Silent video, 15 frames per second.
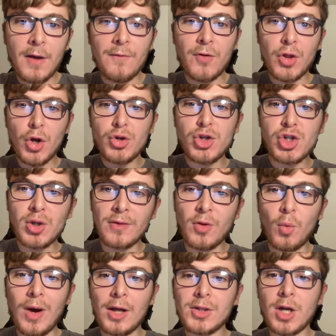those who still have the
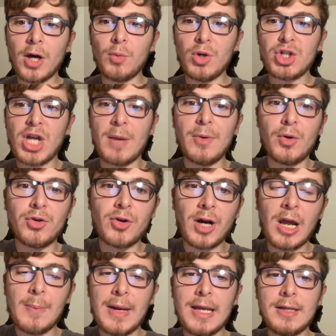wildcard, which game would you
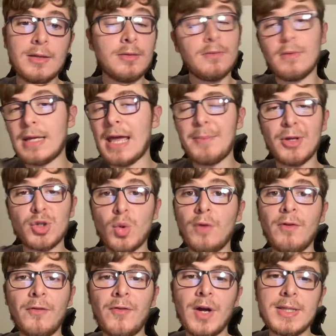recommend? Game week 12
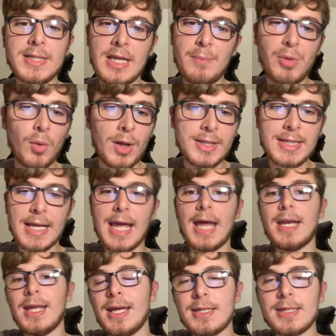or 13, but once
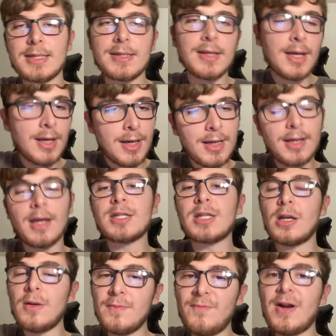again, it's going
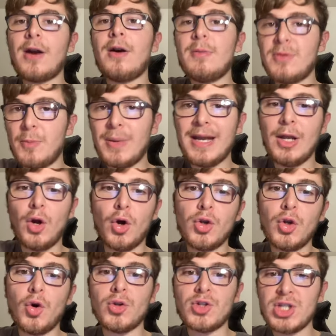to vary depending on
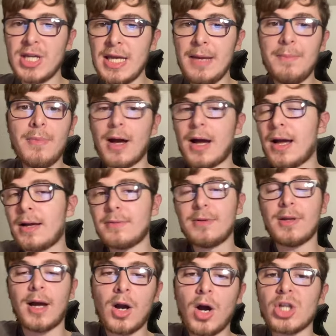your team.
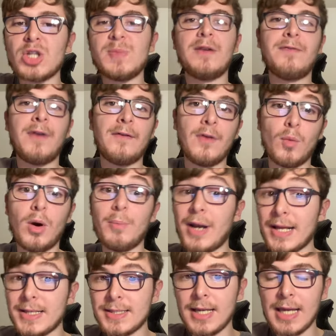I can't speak for everyone, but
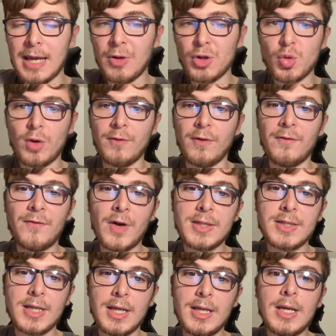I'd say game week 12 and
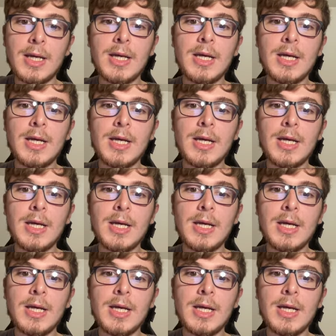13.